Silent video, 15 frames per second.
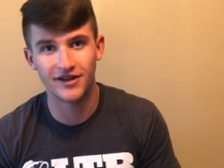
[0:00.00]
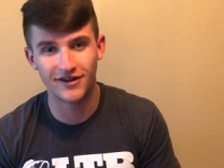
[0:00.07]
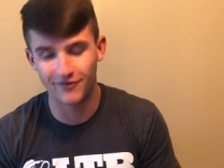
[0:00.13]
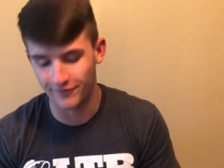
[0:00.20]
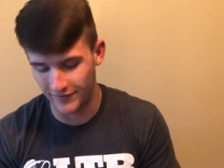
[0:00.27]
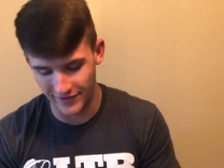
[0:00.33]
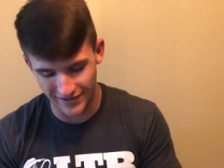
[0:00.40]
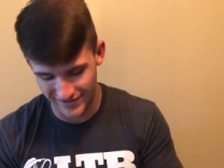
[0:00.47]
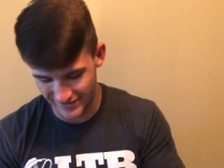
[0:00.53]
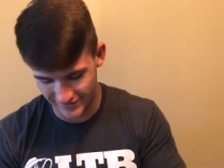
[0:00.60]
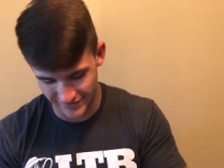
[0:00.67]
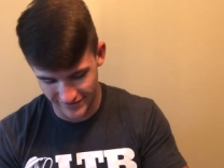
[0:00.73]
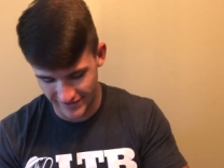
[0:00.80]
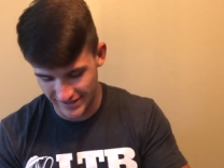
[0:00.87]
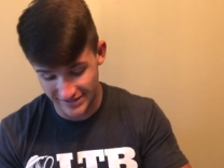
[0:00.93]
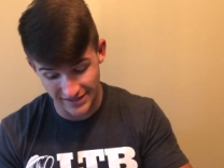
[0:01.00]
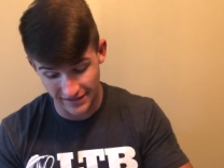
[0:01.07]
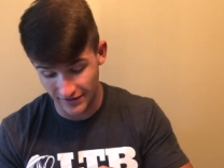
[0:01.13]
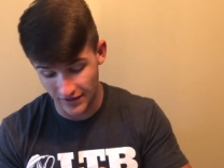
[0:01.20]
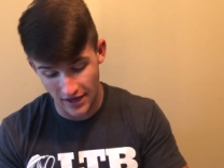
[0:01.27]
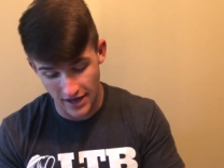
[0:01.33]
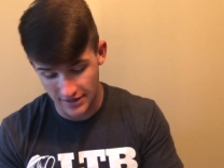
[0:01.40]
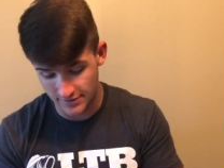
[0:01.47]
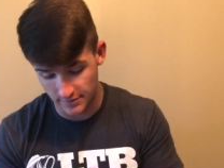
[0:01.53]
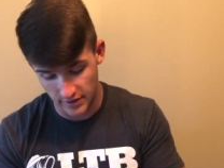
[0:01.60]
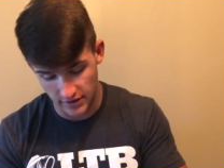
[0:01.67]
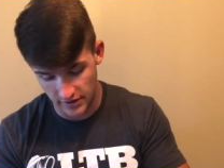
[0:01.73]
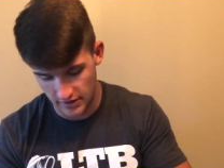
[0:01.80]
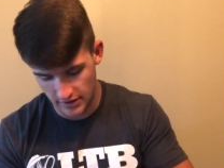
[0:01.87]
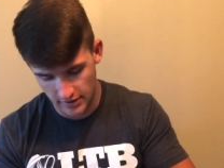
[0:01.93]
I'm going to be honest with you guys, it's like last
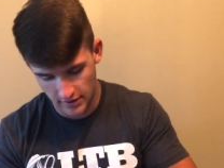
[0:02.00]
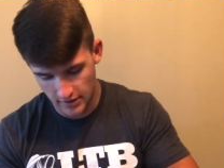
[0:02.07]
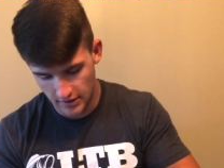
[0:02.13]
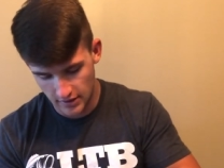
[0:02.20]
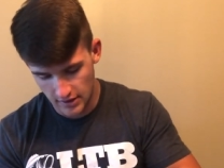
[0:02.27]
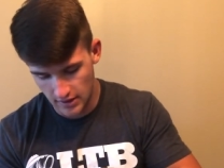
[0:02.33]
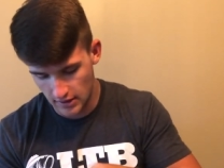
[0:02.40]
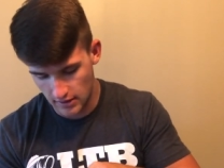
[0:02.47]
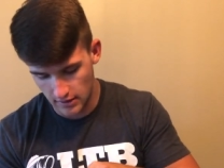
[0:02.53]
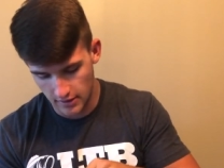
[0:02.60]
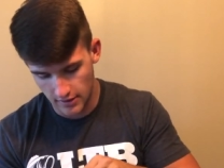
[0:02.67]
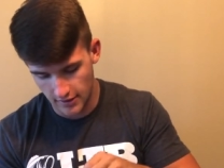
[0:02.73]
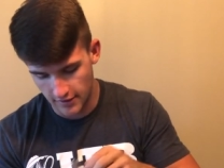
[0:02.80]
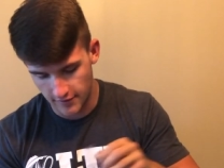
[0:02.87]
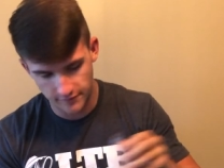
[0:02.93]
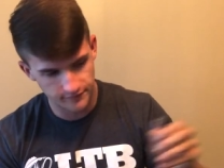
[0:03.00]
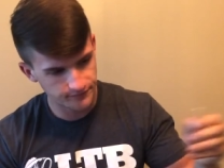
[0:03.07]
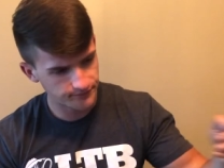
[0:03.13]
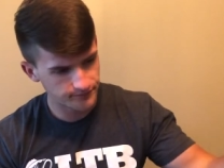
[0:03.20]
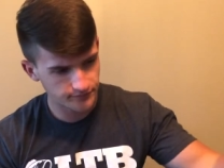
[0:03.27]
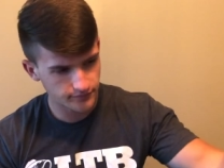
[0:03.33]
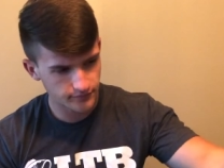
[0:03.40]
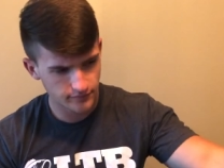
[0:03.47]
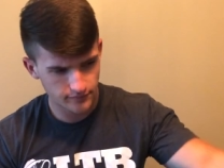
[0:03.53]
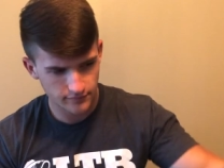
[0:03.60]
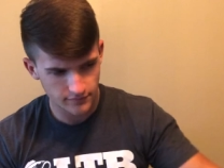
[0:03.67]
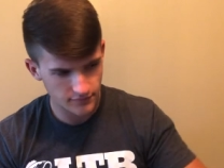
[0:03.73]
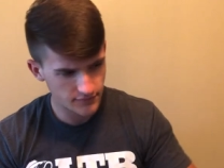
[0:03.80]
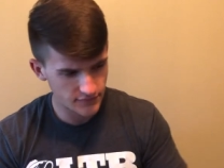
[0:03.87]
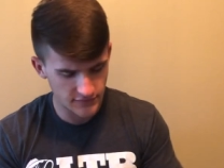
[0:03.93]
minute. And uh,
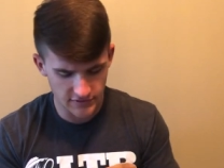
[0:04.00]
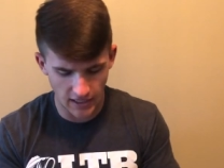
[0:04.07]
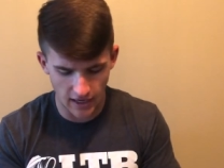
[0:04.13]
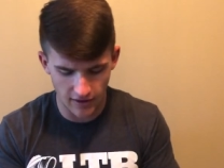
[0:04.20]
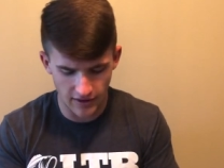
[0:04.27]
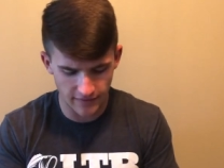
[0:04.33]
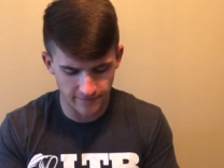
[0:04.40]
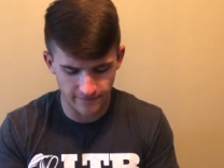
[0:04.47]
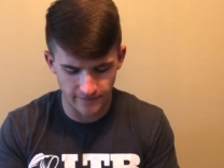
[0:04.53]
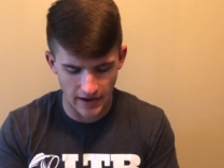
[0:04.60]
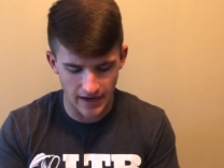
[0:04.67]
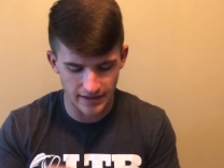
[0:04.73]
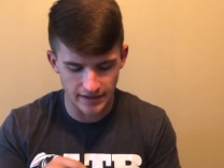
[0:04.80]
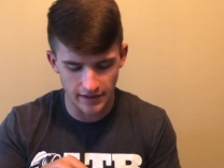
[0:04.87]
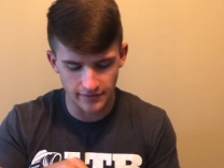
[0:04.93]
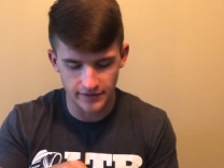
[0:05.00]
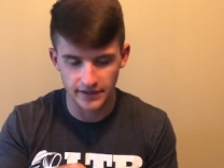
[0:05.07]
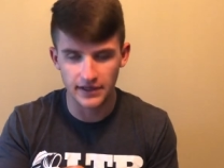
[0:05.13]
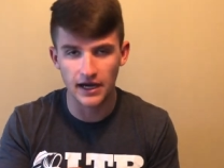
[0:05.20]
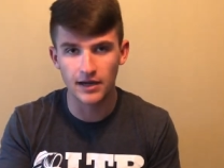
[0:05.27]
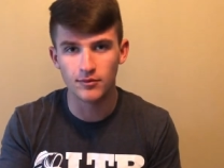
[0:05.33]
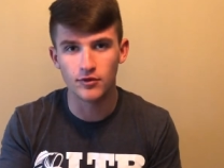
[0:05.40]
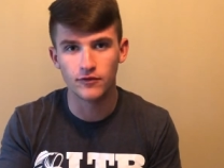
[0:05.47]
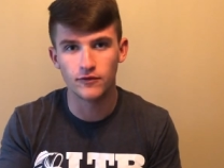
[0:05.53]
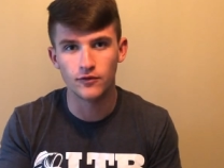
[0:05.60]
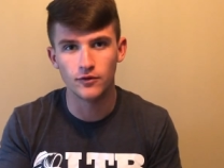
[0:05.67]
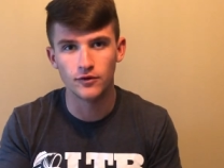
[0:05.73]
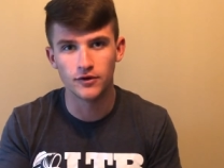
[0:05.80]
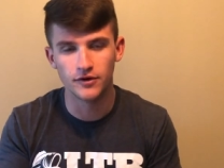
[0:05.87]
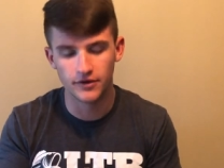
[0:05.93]
I like find out the night
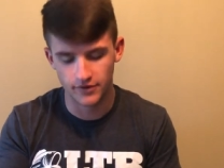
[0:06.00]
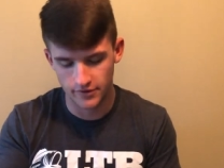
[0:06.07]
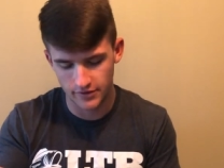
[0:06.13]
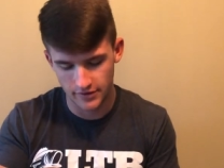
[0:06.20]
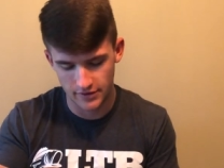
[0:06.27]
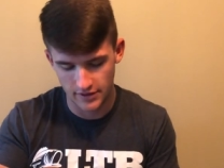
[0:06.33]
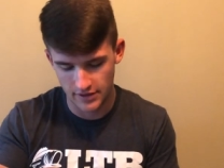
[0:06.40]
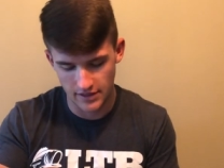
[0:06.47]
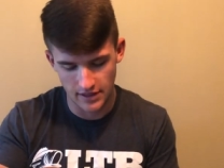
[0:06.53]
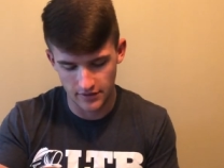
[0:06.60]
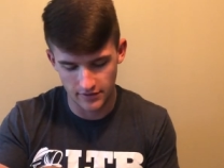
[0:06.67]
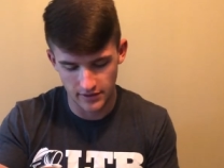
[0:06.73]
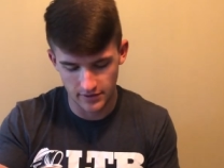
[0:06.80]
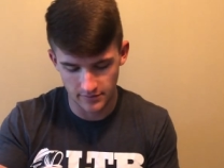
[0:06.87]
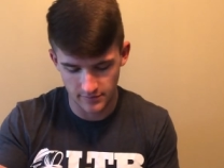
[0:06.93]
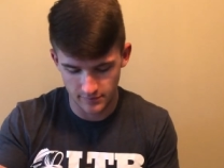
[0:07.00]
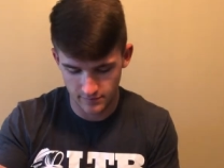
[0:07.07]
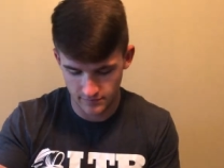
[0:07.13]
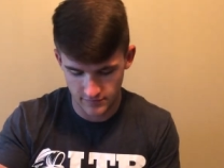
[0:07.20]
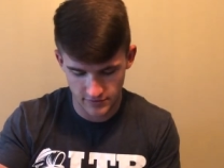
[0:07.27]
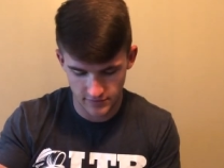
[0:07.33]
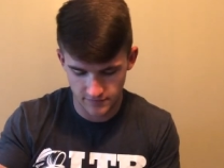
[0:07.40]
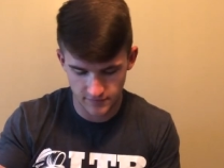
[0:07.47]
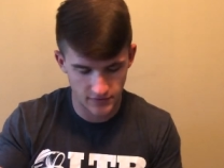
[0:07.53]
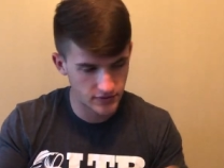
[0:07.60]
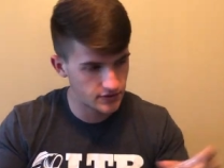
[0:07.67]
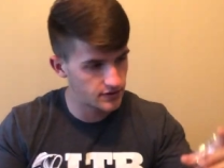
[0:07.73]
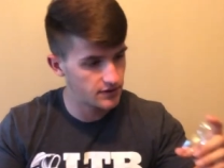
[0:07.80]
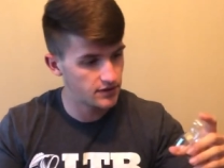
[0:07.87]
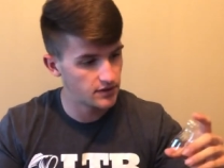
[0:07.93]
before and I'll end up just
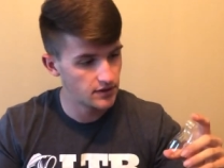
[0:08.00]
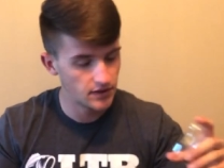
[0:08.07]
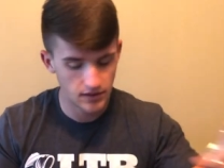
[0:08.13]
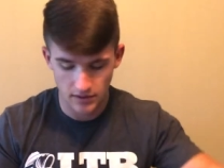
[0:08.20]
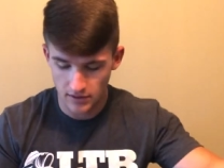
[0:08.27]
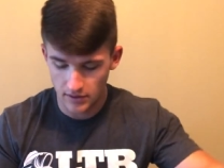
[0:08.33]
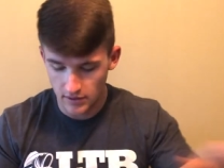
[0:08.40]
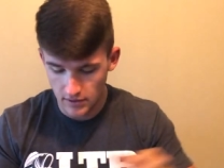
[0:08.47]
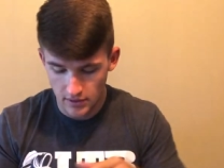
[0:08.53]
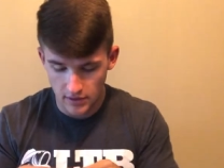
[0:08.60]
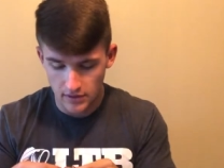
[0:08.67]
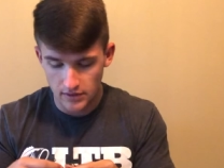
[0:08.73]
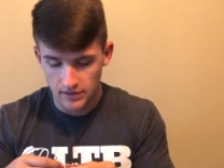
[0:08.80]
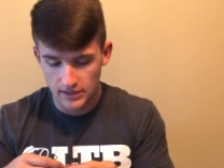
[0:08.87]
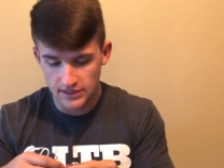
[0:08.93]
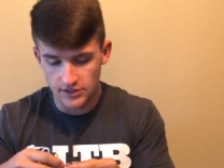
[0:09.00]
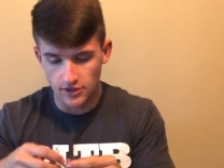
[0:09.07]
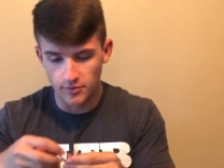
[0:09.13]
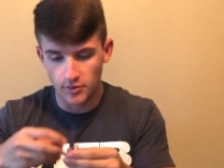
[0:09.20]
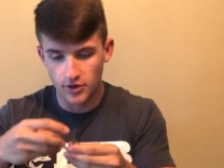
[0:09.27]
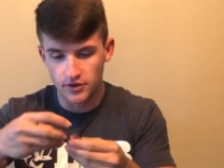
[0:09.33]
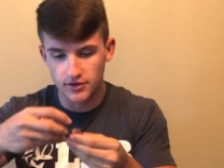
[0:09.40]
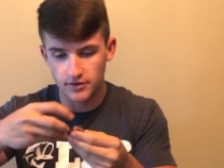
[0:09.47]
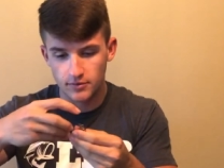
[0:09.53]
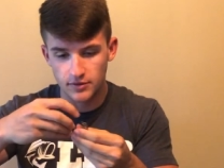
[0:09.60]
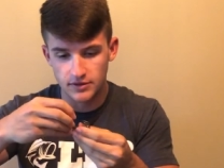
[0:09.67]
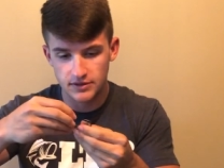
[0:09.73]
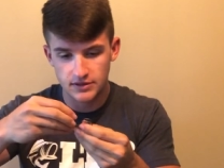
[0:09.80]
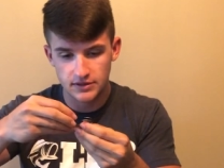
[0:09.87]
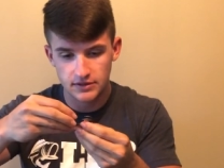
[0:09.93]
fishing it. These are the Berkley
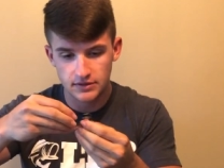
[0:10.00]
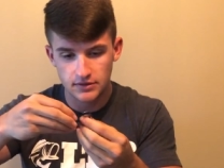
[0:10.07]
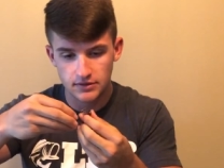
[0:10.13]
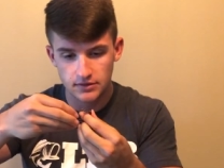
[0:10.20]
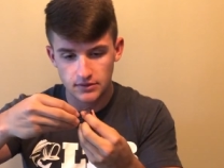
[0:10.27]
ones.